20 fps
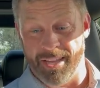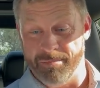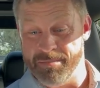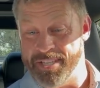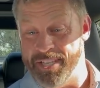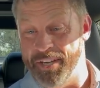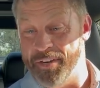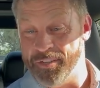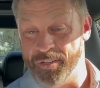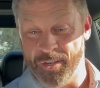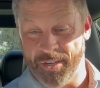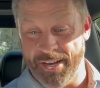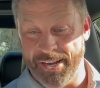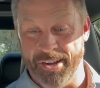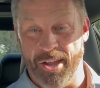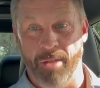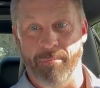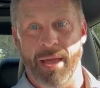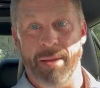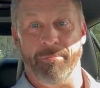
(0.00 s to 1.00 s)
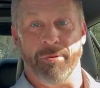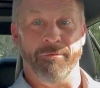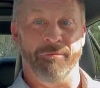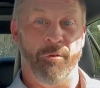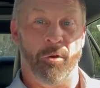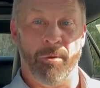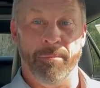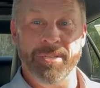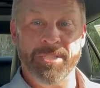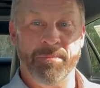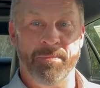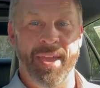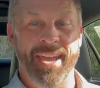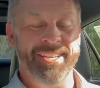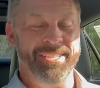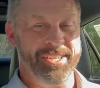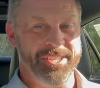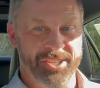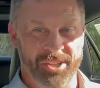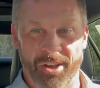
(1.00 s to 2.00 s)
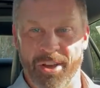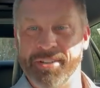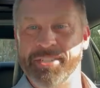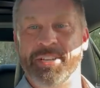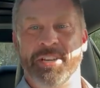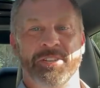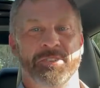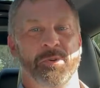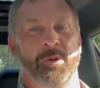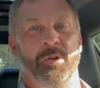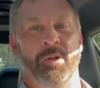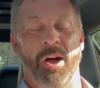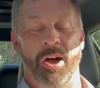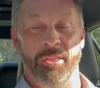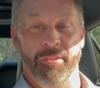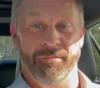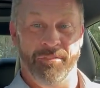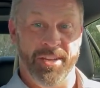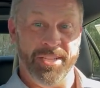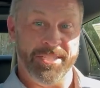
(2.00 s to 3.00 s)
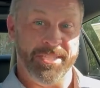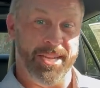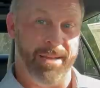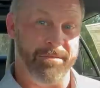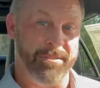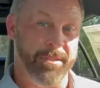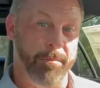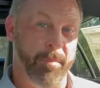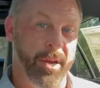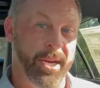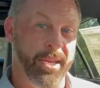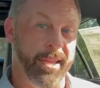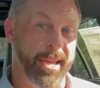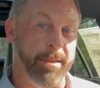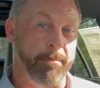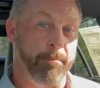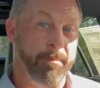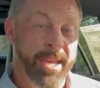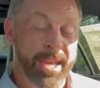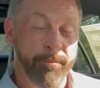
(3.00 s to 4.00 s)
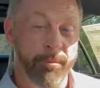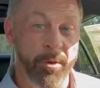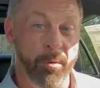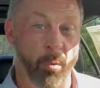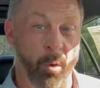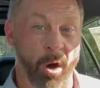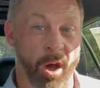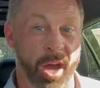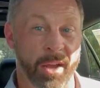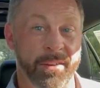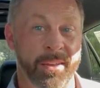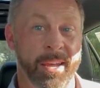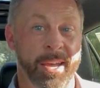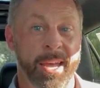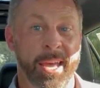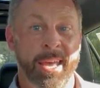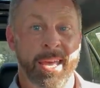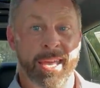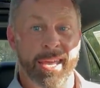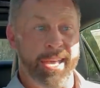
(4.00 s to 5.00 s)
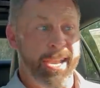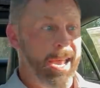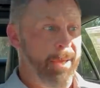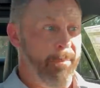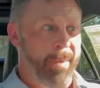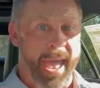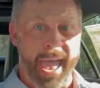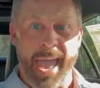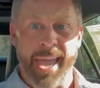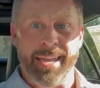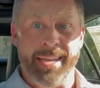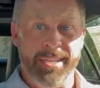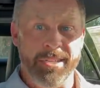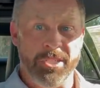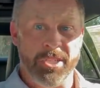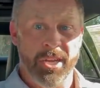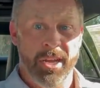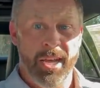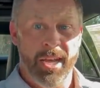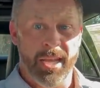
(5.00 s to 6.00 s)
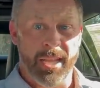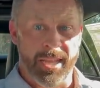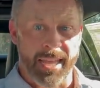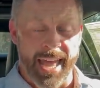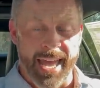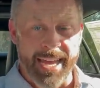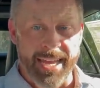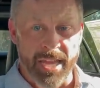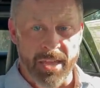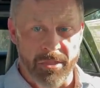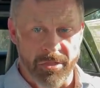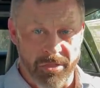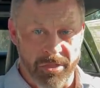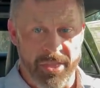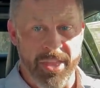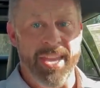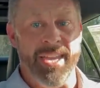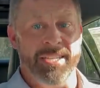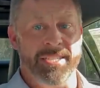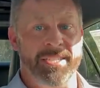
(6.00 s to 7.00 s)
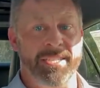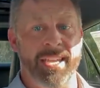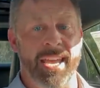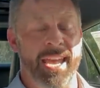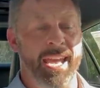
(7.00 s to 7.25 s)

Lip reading: I'm sitting here looking at all my performance pages, launch control, all the fun stuff somebody like me would want in a package like this.